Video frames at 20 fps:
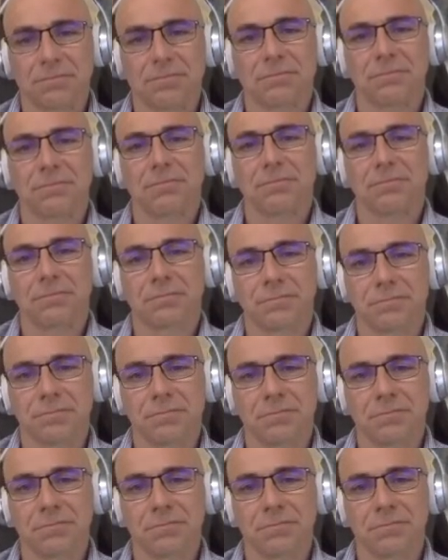
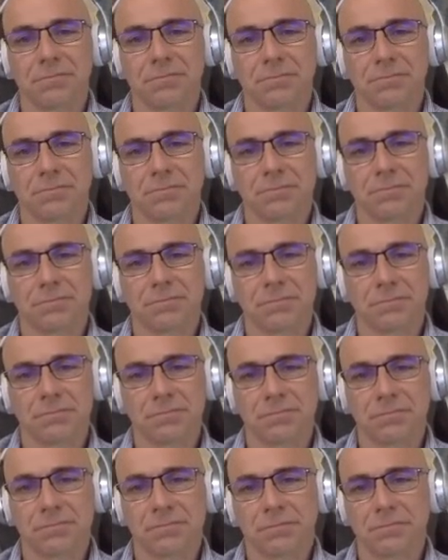
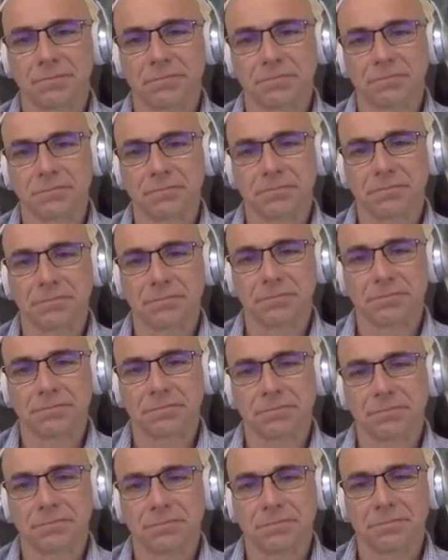
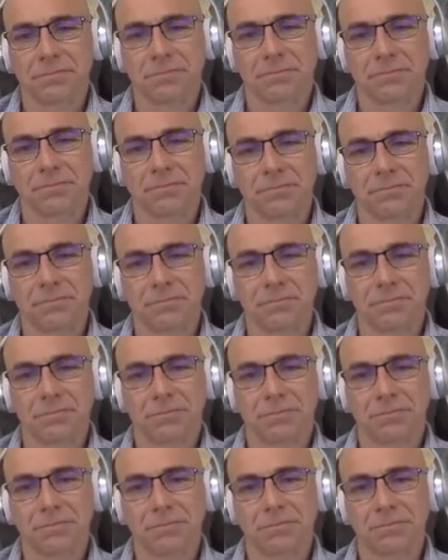
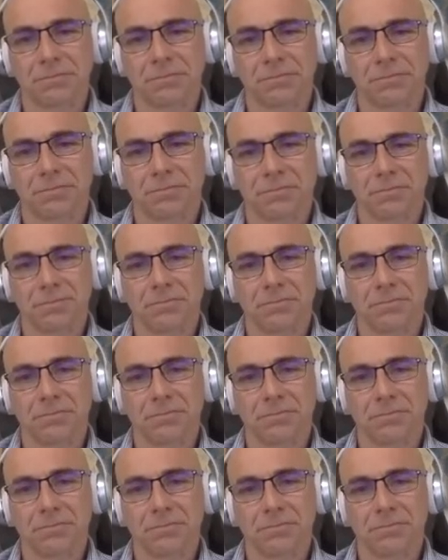(silent)